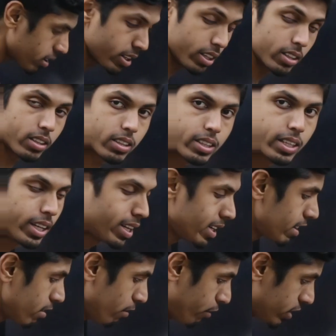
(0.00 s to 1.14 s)
here,
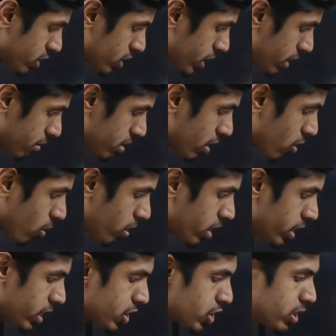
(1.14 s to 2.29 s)
which gives a
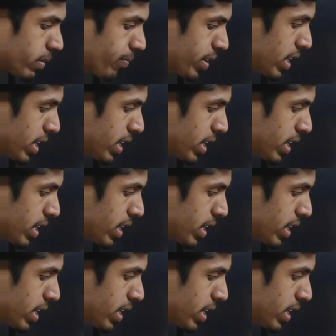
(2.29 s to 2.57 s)
contradiction